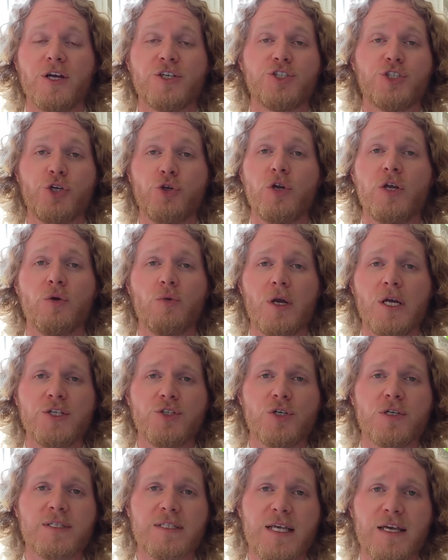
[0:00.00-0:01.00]
a shooting
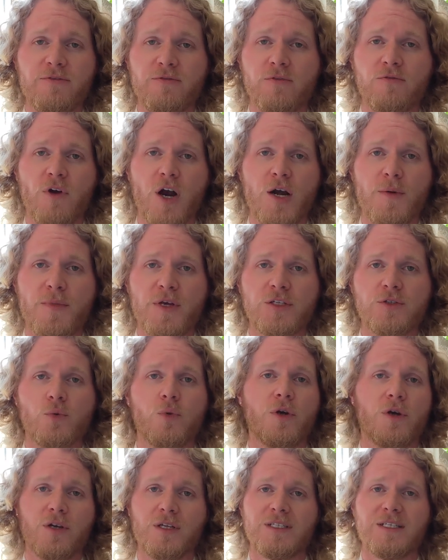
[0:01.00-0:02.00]
range a safe environment,
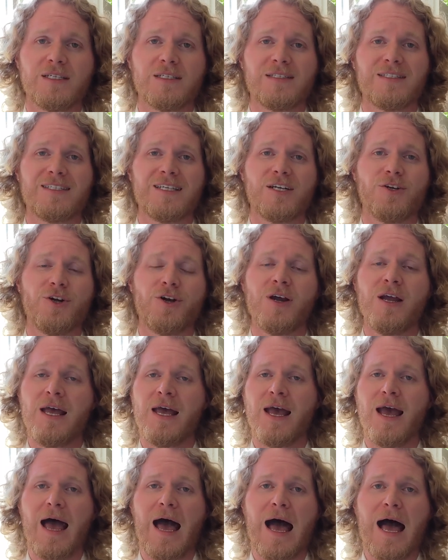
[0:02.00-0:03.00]
we're going to consider
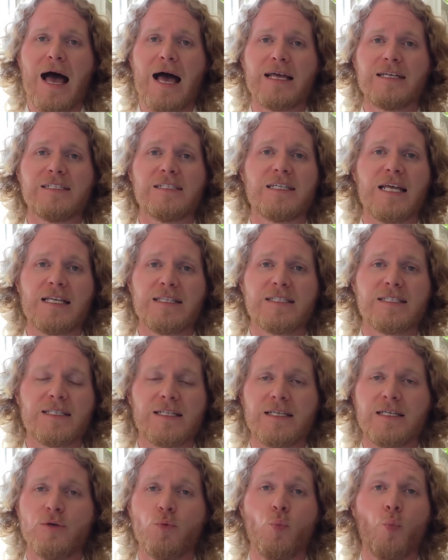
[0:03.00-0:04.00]
a
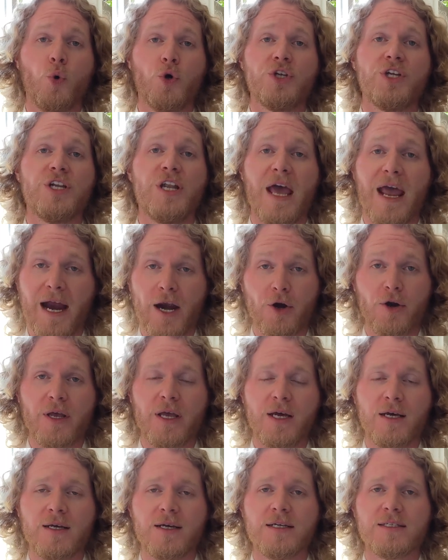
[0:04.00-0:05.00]
densely wooded
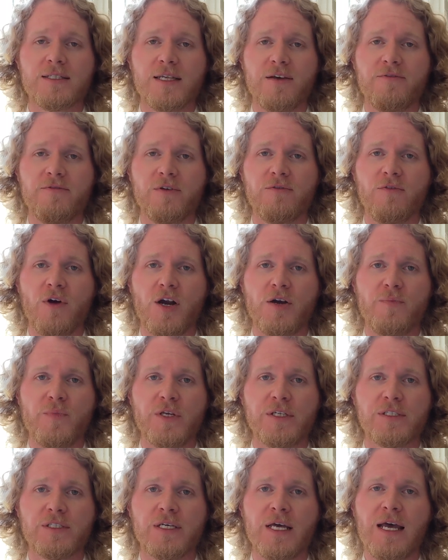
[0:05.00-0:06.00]
area a safe
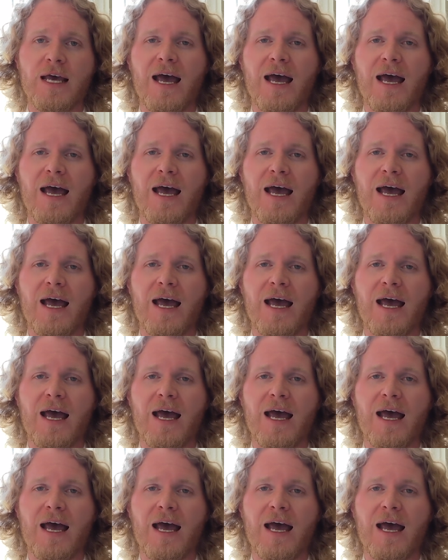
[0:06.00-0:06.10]
environment,